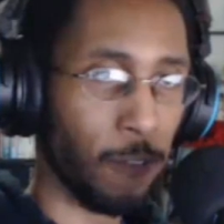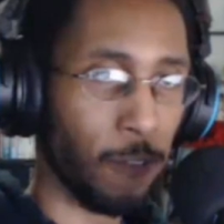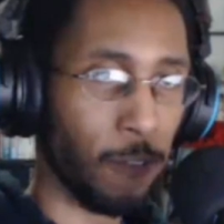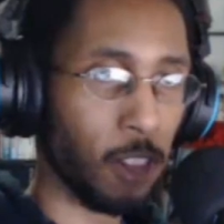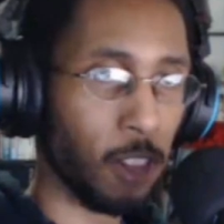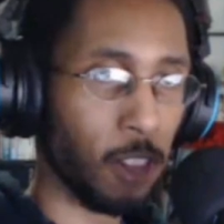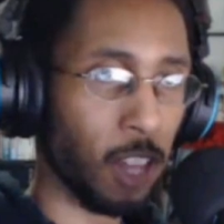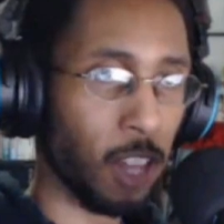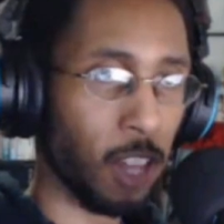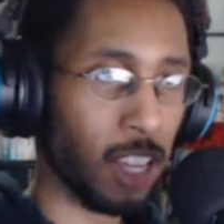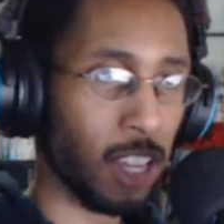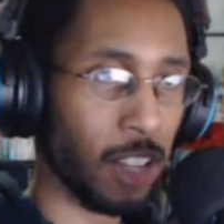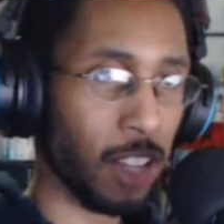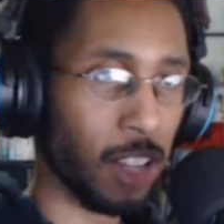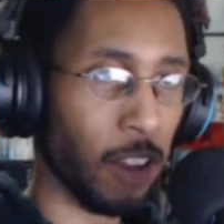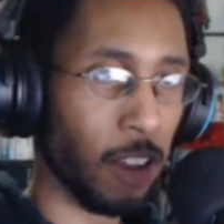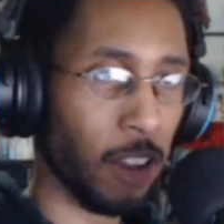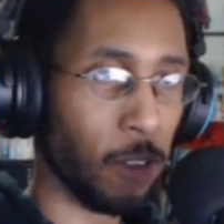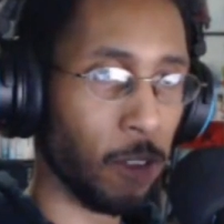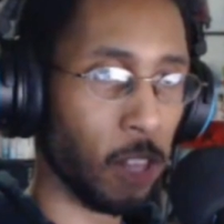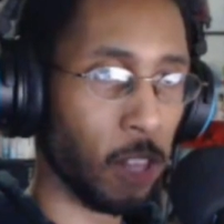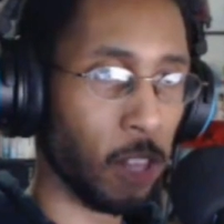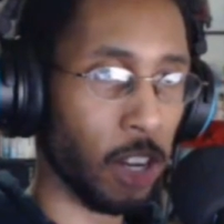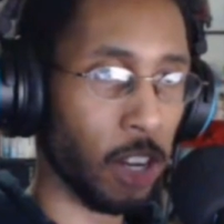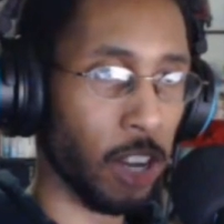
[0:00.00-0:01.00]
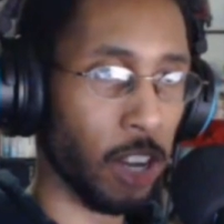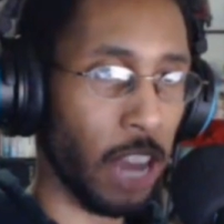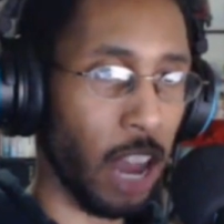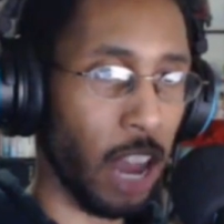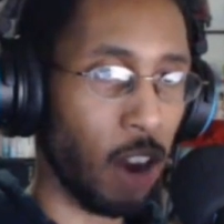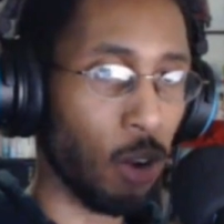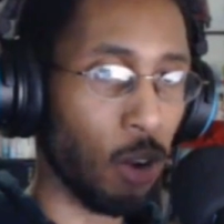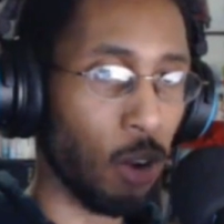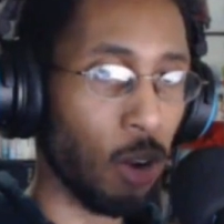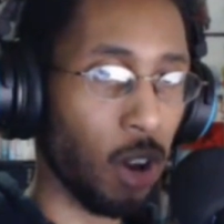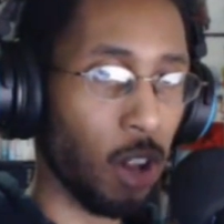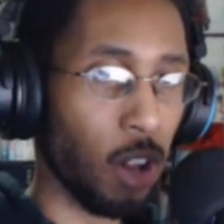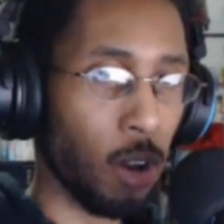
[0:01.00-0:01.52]
Like I feel like
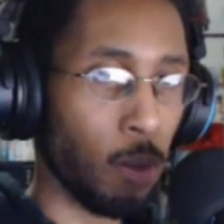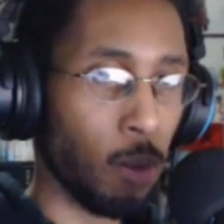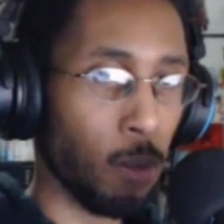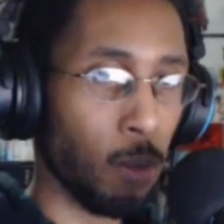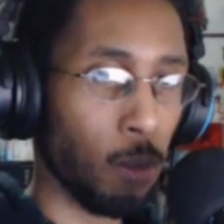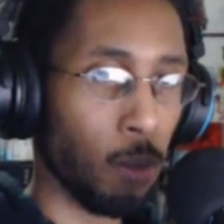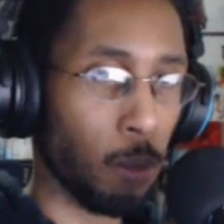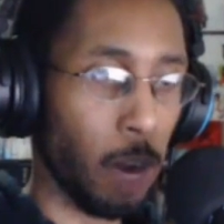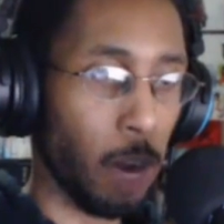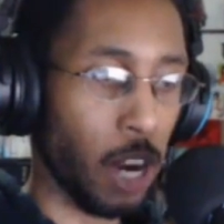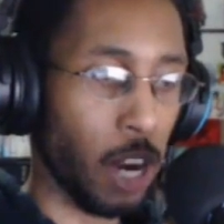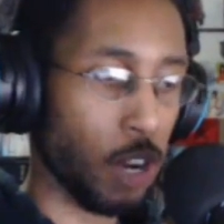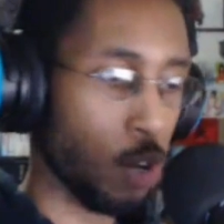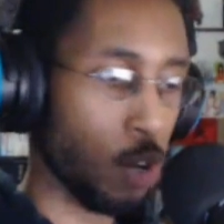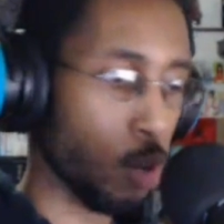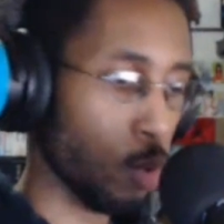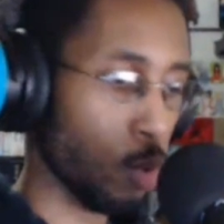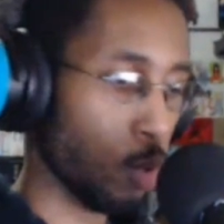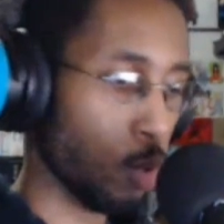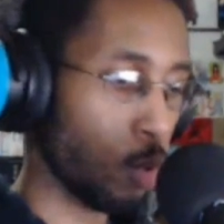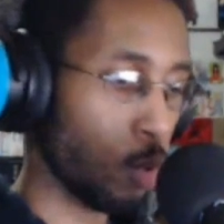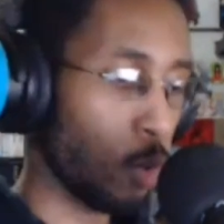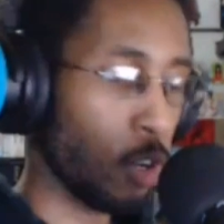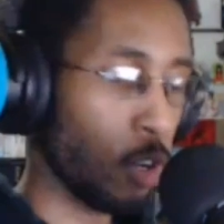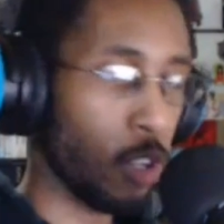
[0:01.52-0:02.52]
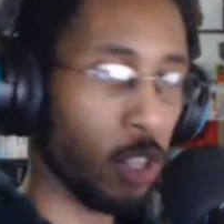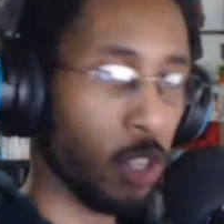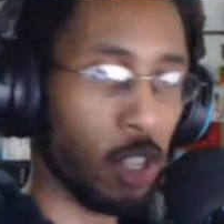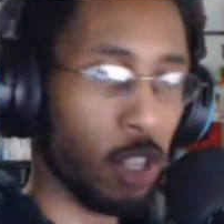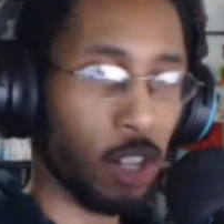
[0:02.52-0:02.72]
now my new